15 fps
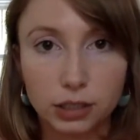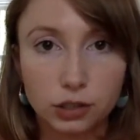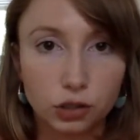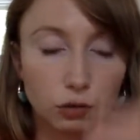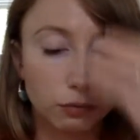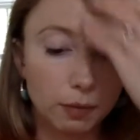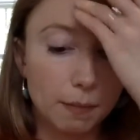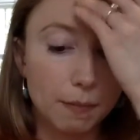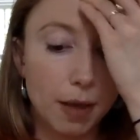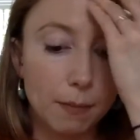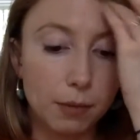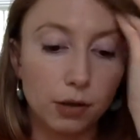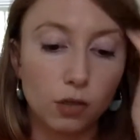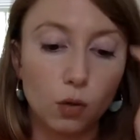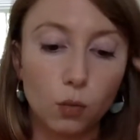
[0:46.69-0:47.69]
So
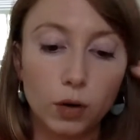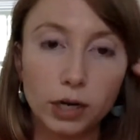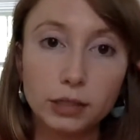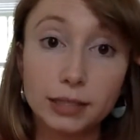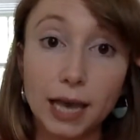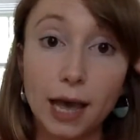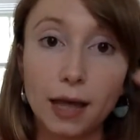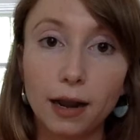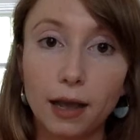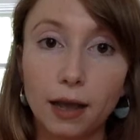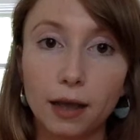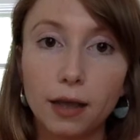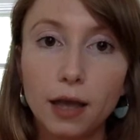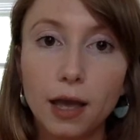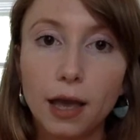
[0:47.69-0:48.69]
remember, the word
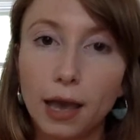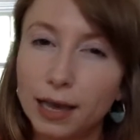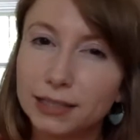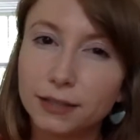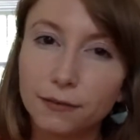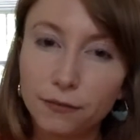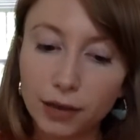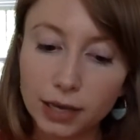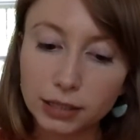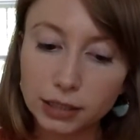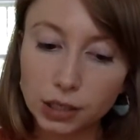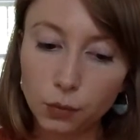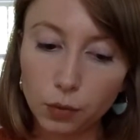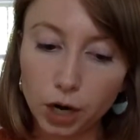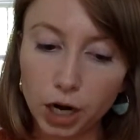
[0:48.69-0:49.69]
data is a
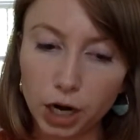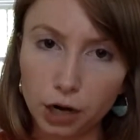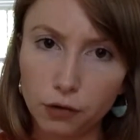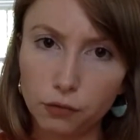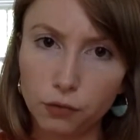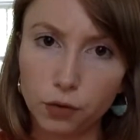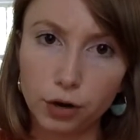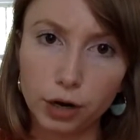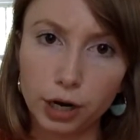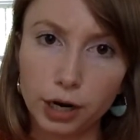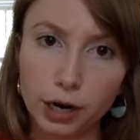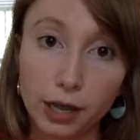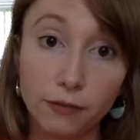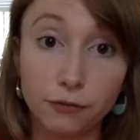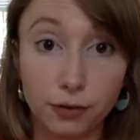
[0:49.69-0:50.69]
fancy word
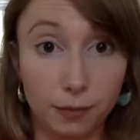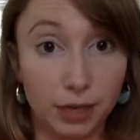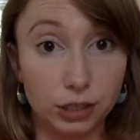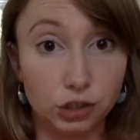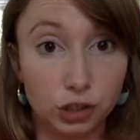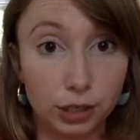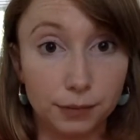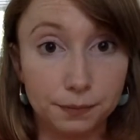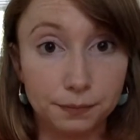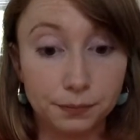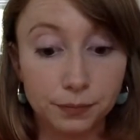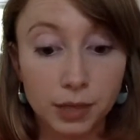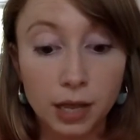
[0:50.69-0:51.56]
for information.